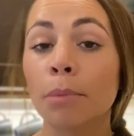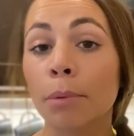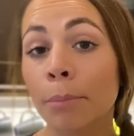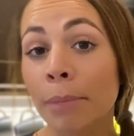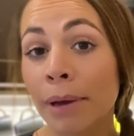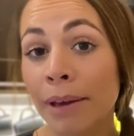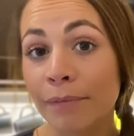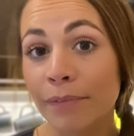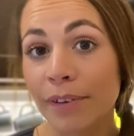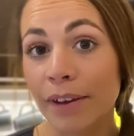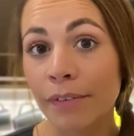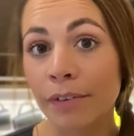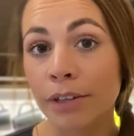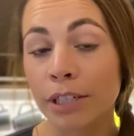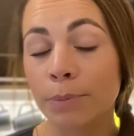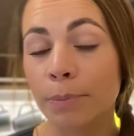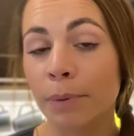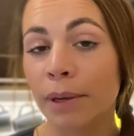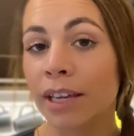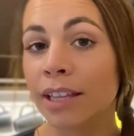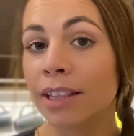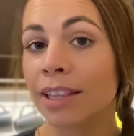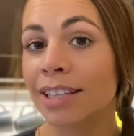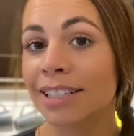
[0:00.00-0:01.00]
of my favorites
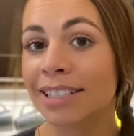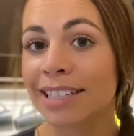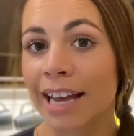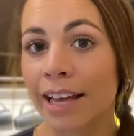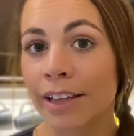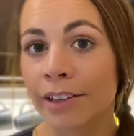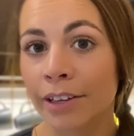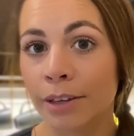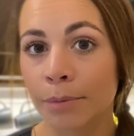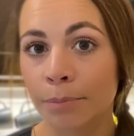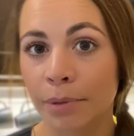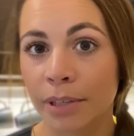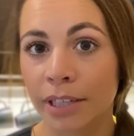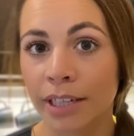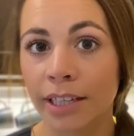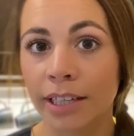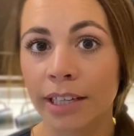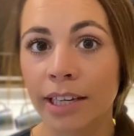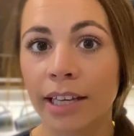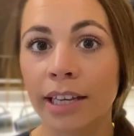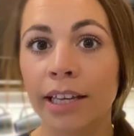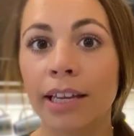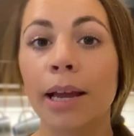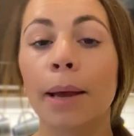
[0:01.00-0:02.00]
being the Italian
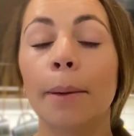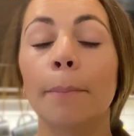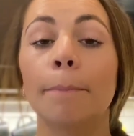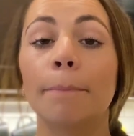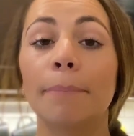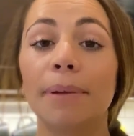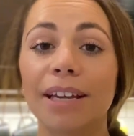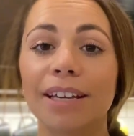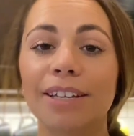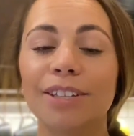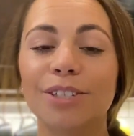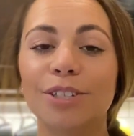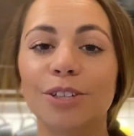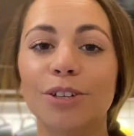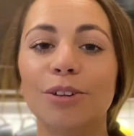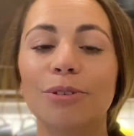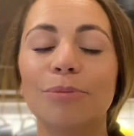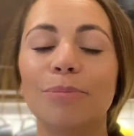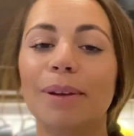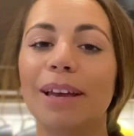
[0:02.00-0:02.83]
panini, big soup,